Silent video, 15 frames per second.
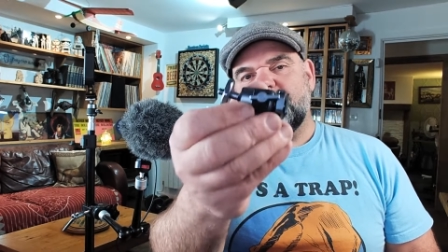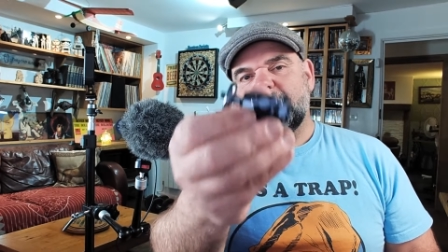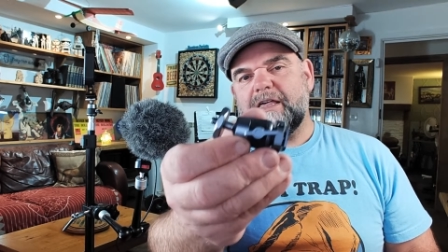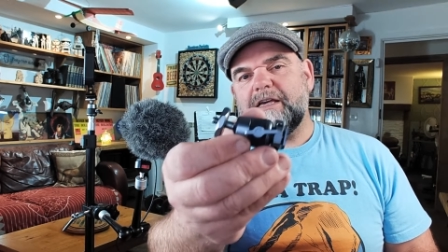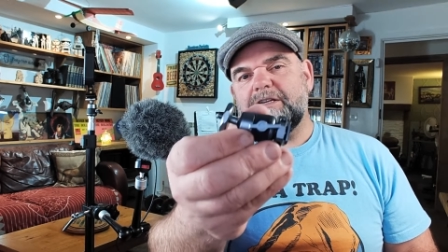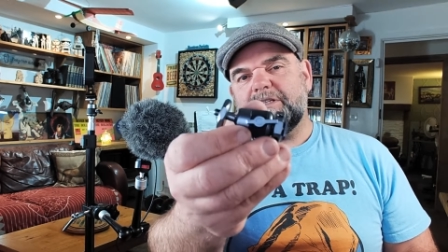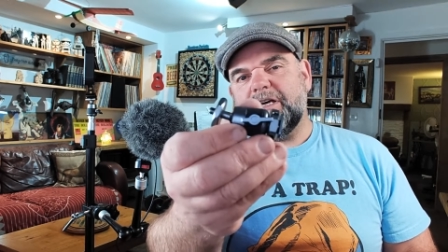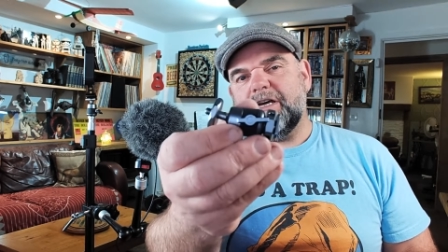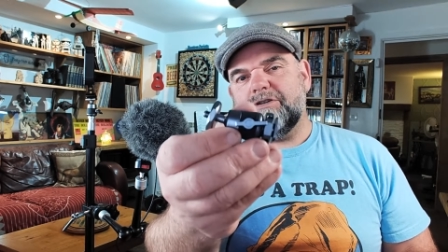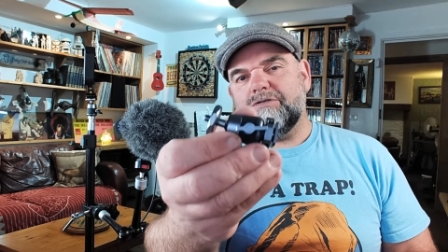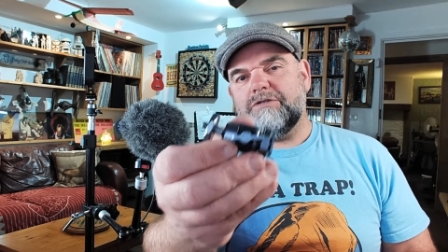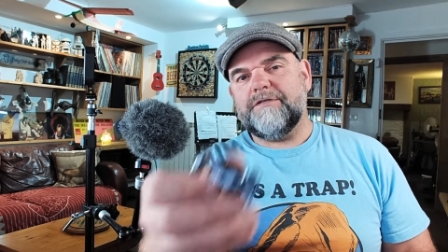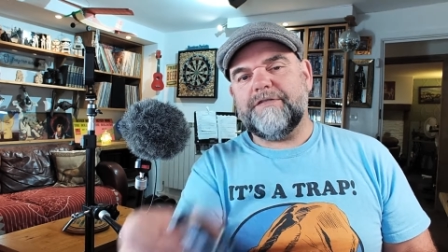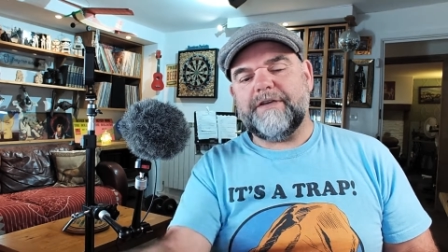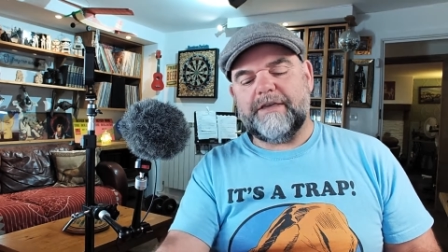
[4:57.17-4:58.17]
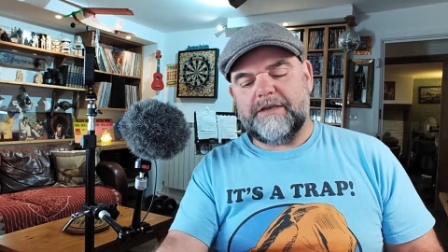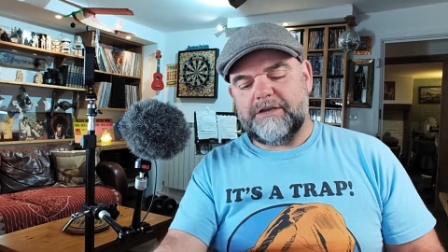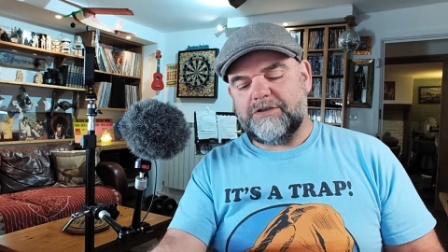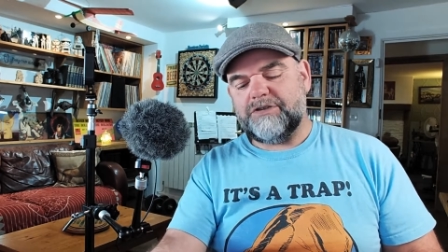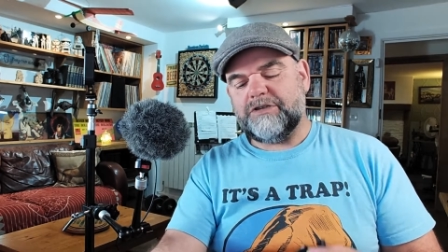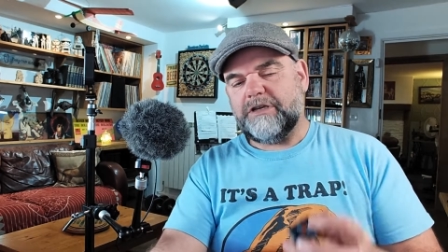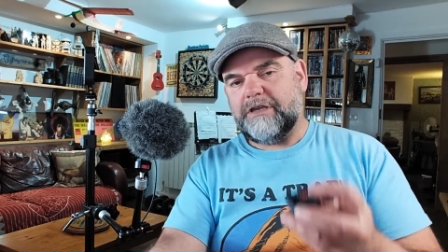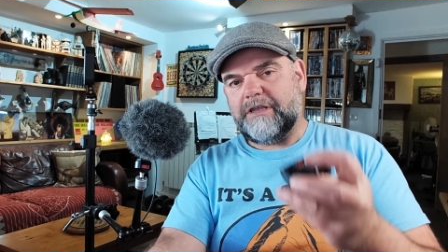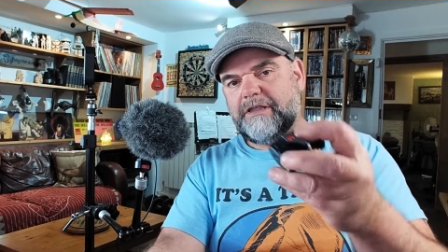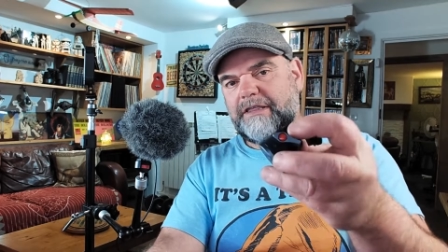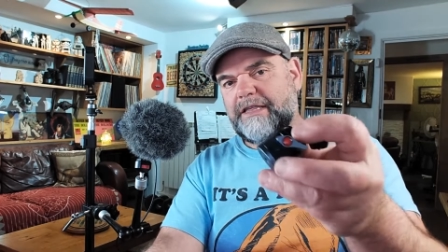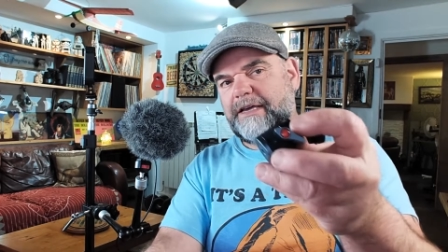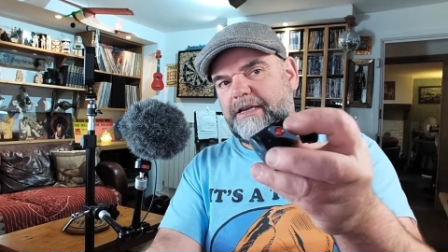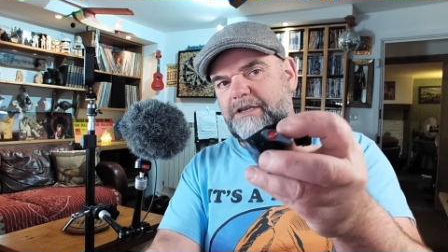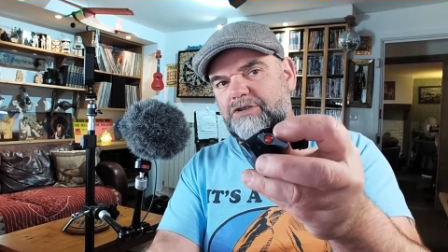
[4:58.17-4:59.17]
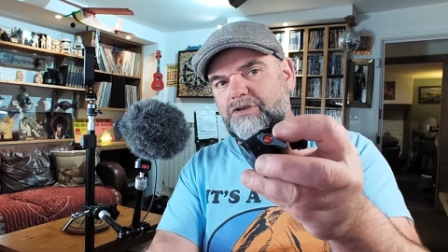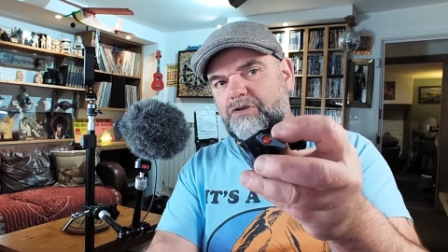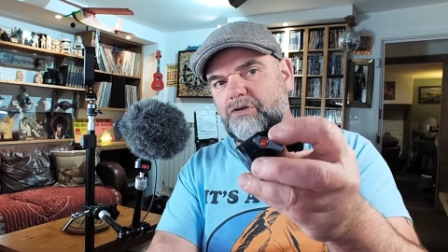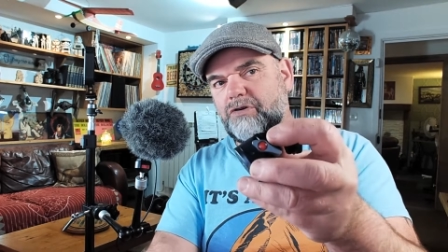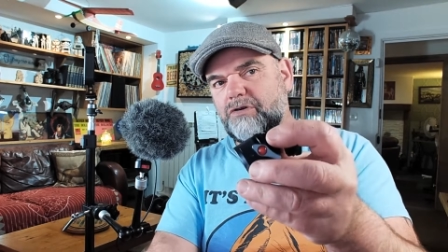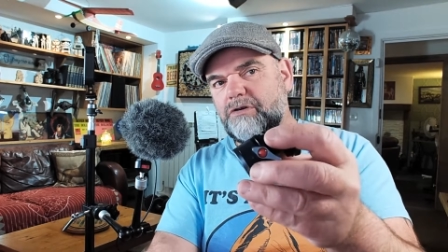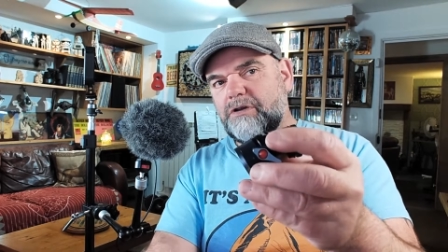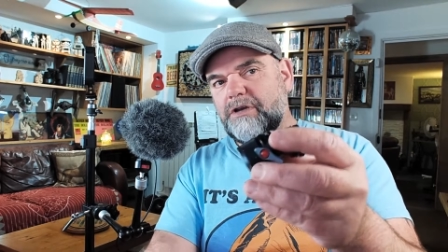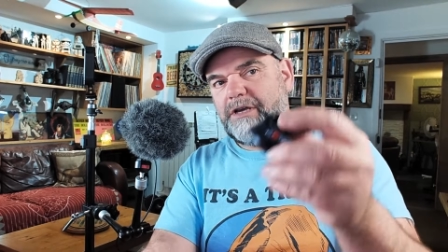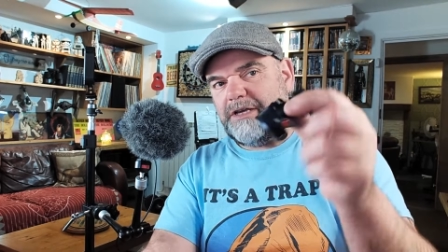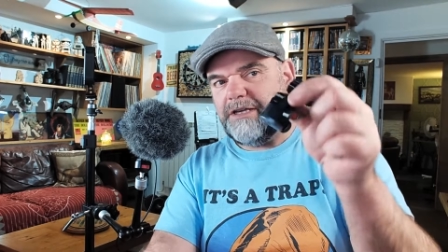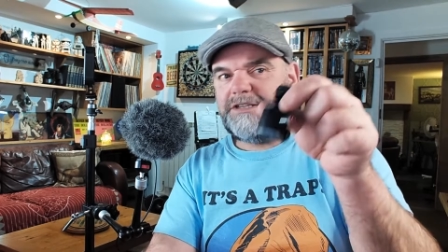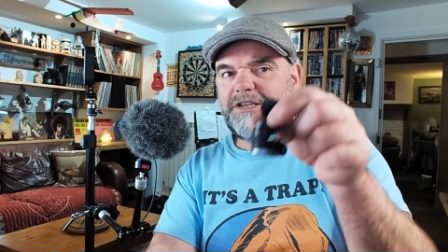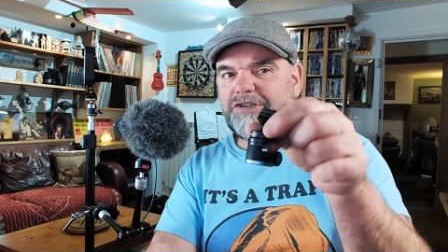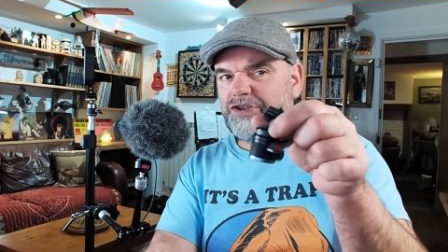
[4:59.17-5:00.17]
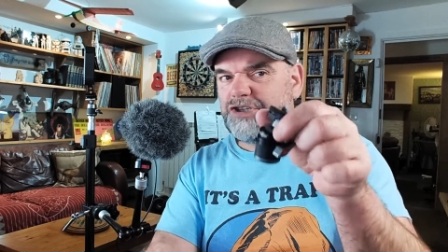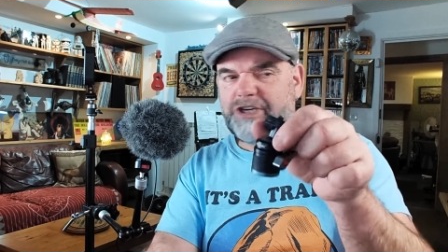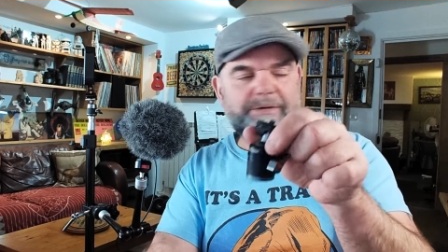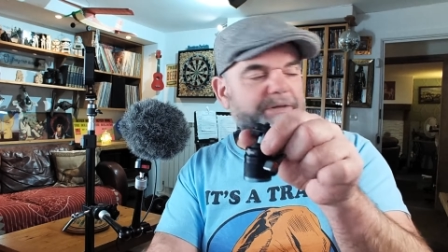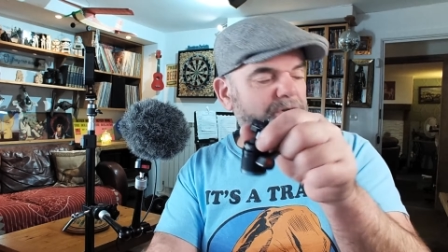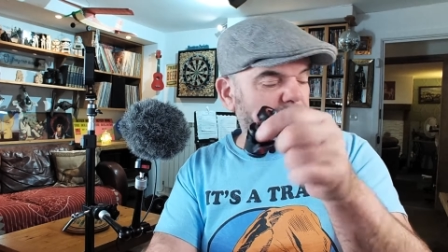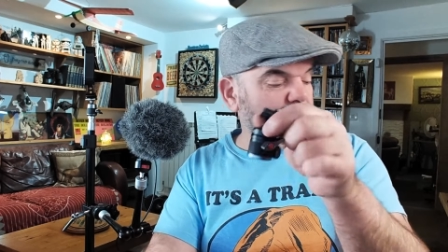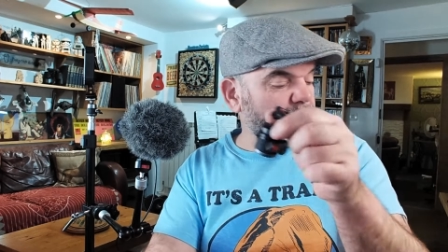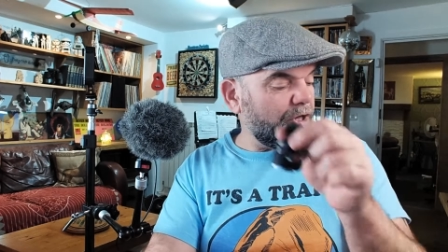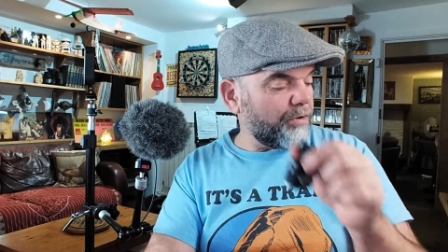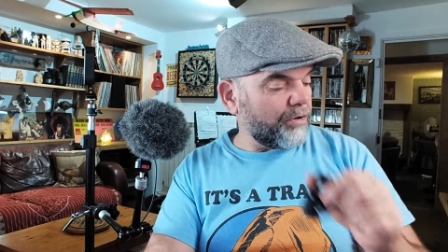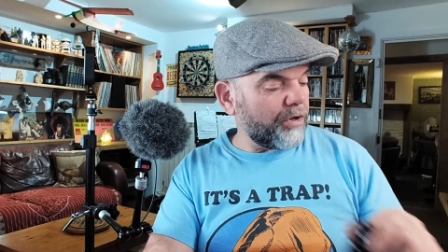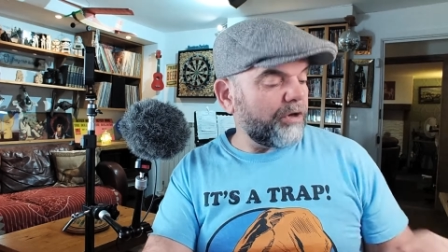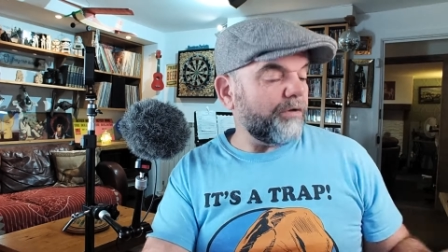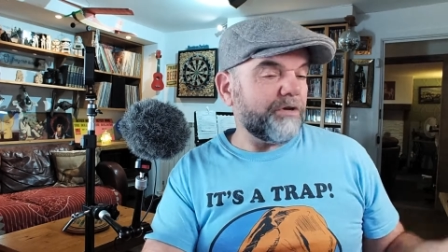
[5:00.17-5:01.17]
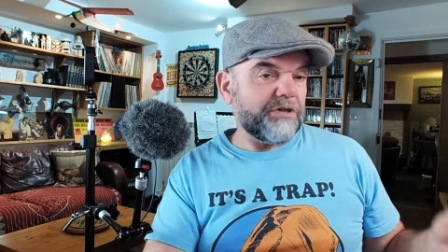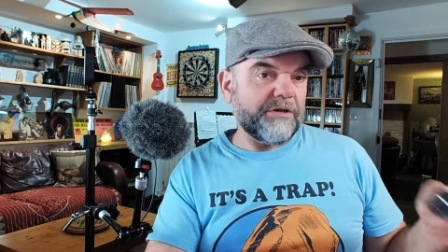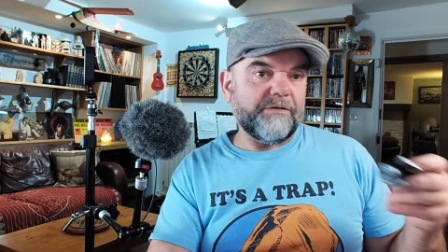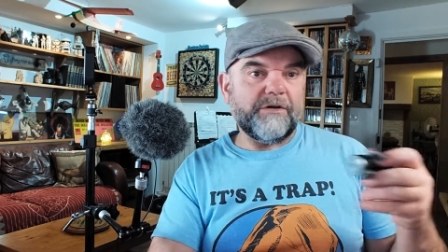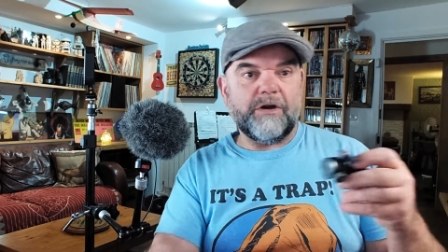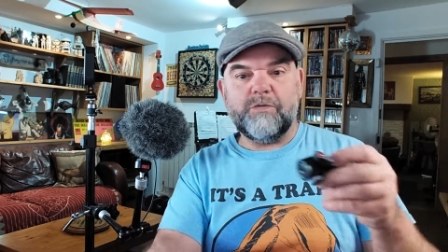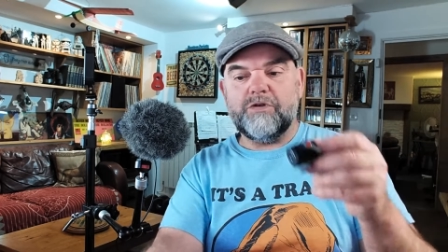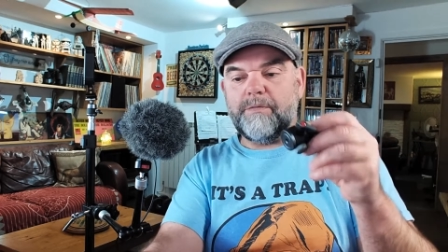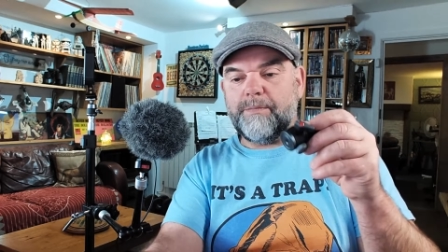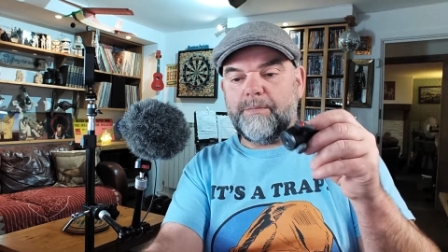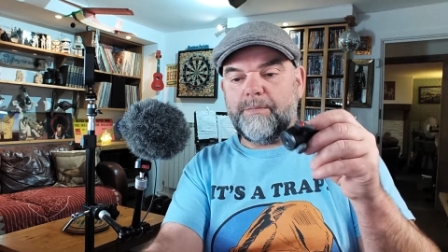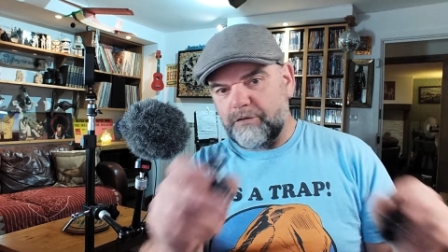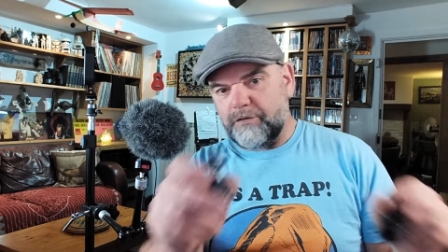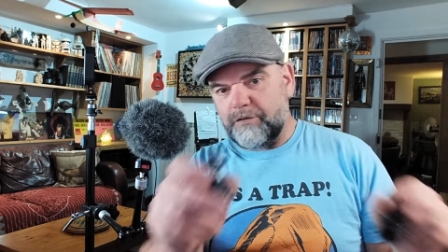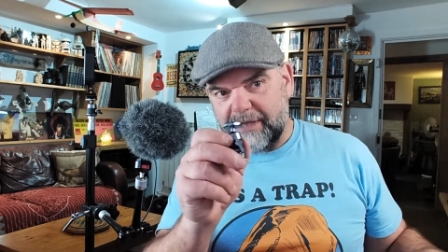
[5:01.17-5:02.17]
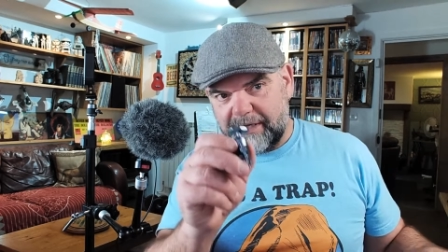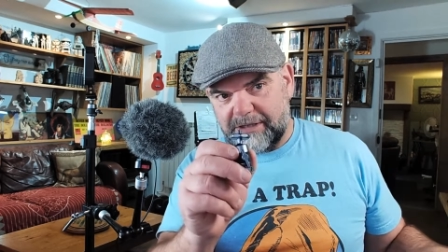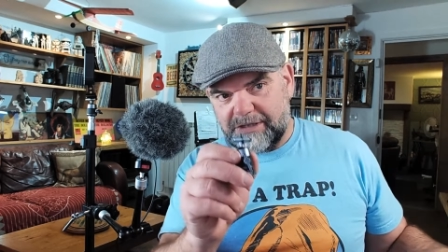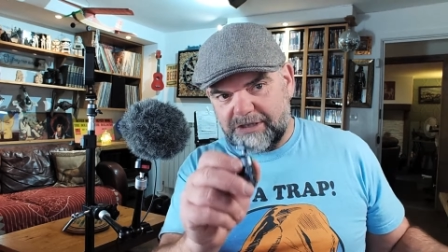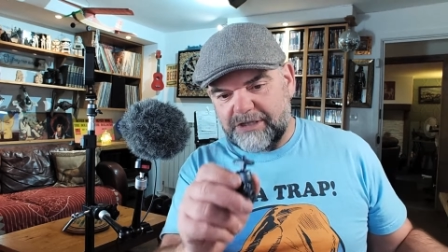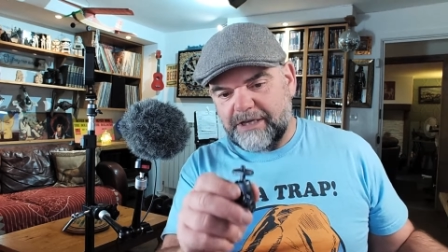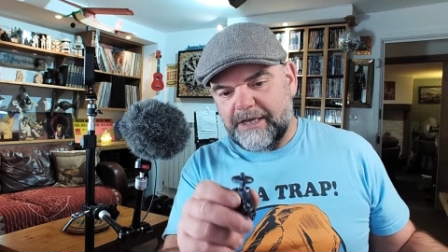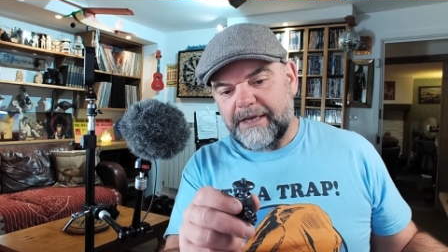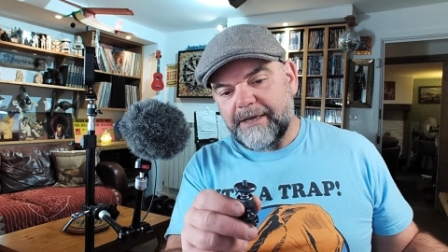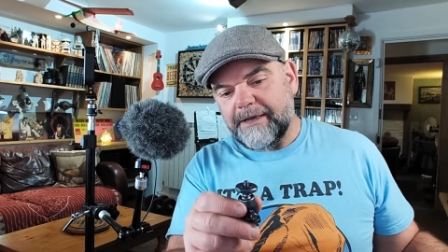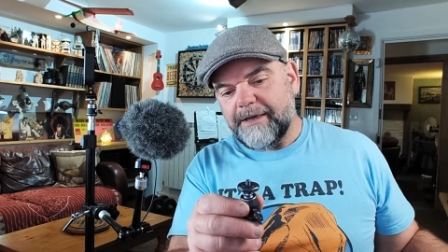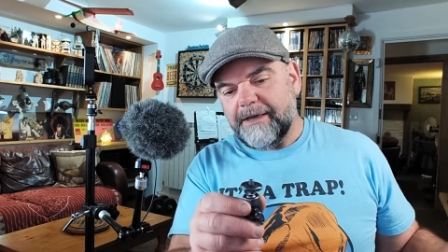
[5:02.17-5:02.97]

That's hard on the fingers. that is not. It's such a shame this one's no good, because I wouldn't have bothered with these, you see.